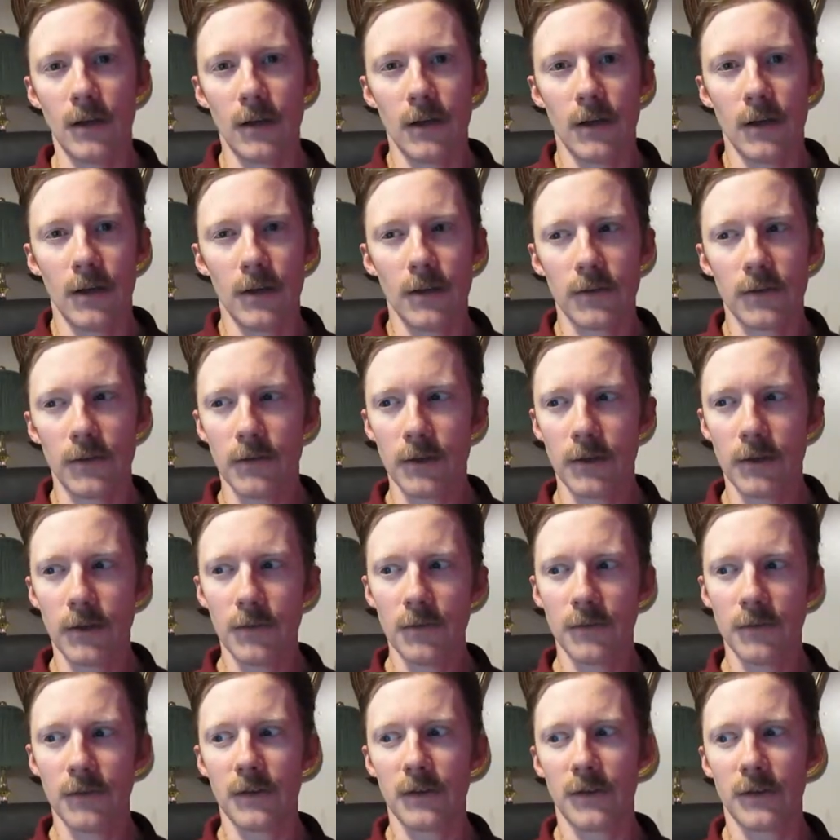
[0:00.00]
In
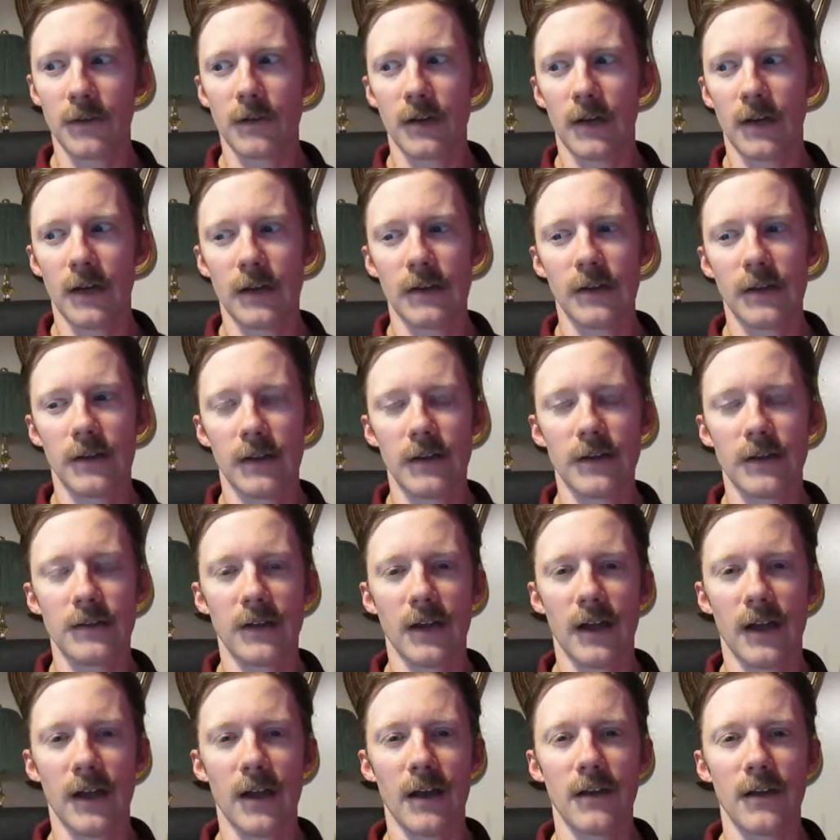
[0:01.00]
closing, I'd like
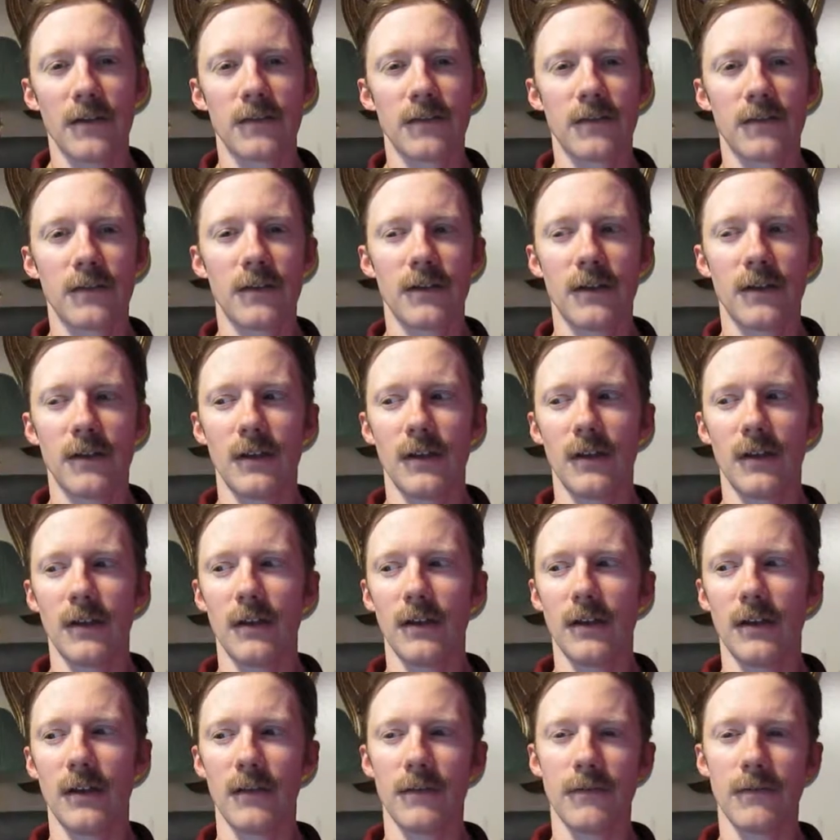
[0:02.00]
to ask
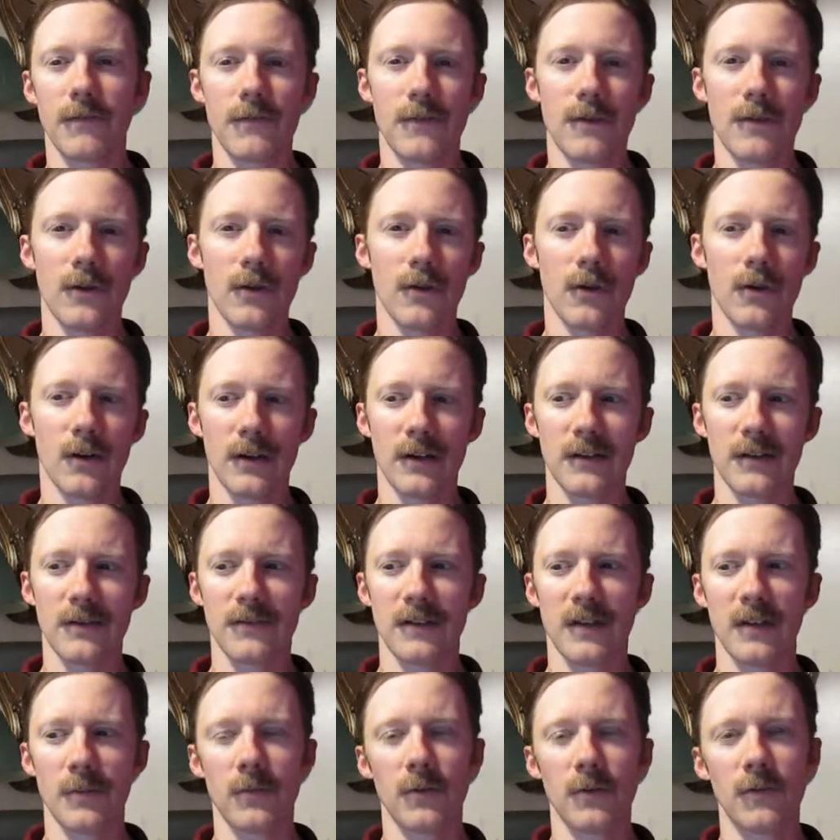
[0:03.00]
if there are
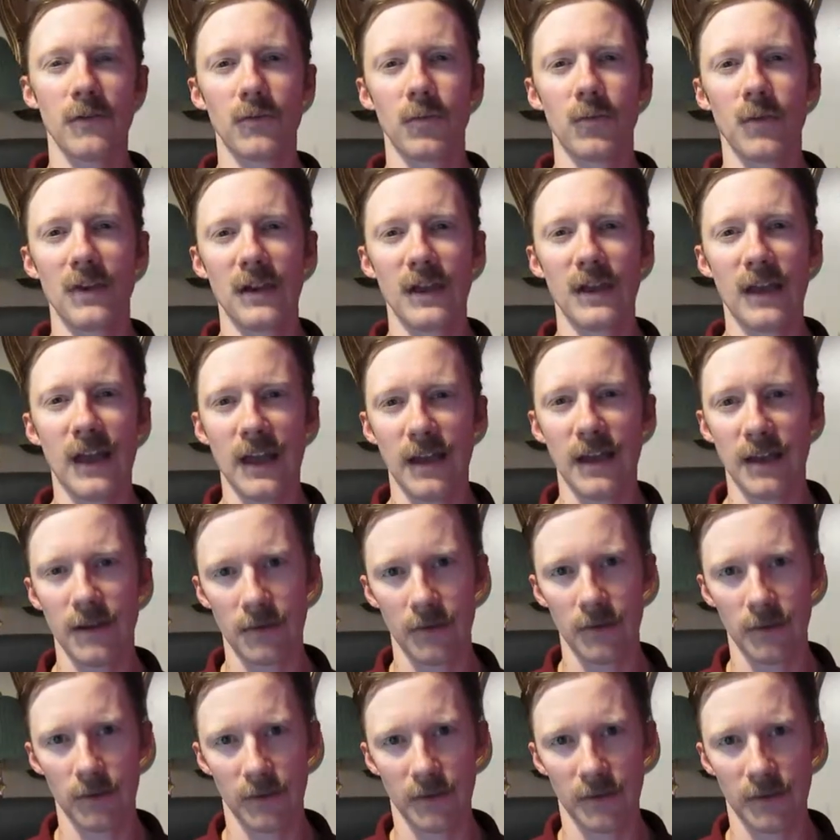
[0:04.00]
examples we
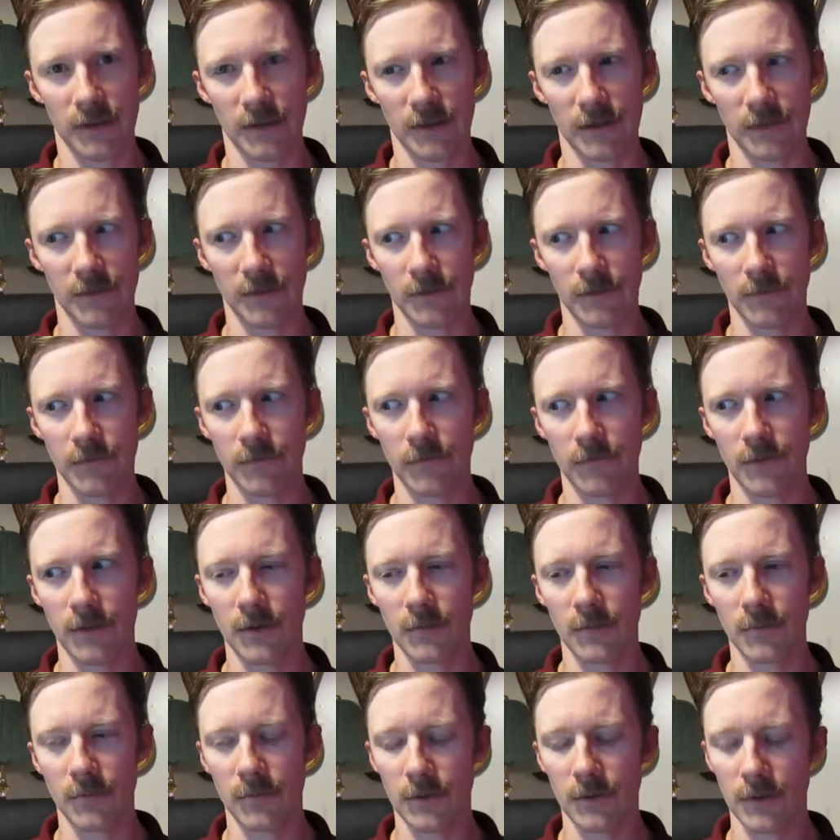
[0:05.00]
can't learn anything
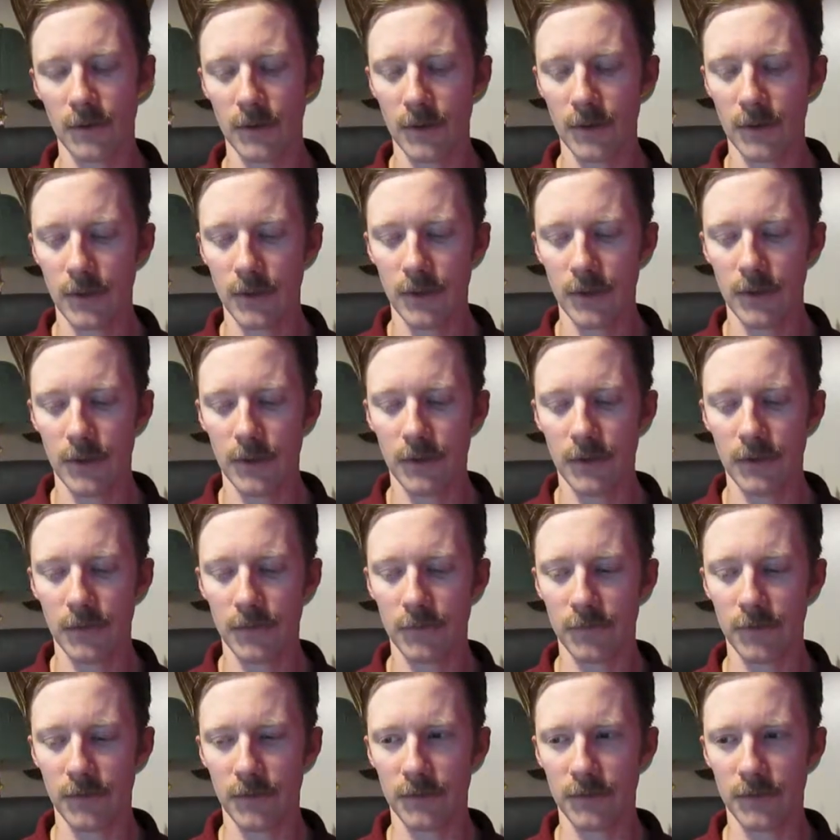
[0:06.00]
from,
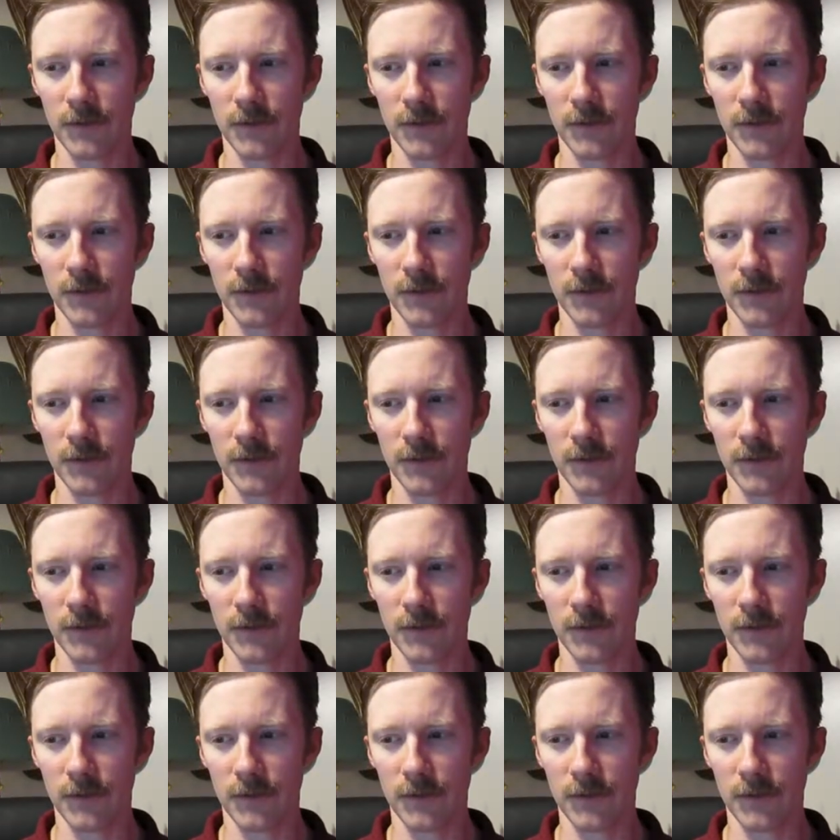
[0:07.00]
such